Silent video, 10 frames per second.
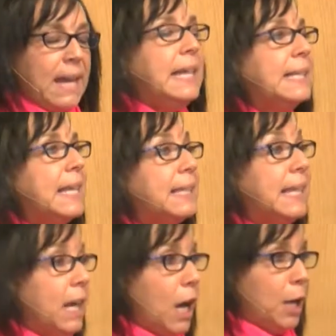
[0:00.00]
He says
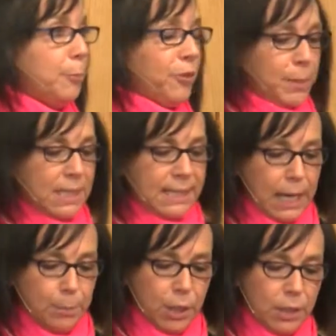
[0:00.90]
he got up from the
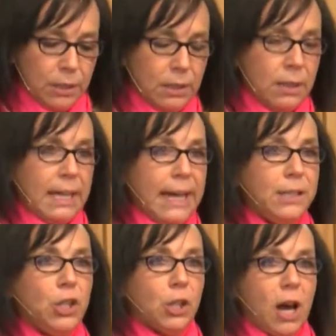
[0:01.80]
table
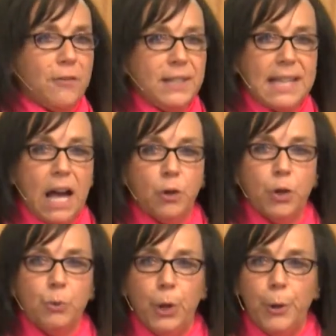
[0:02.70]
and took off his
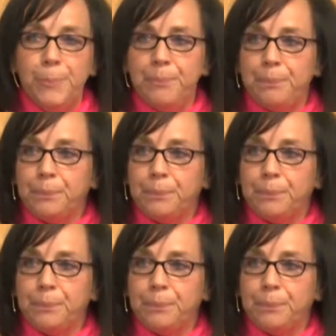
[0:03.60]
outer robe.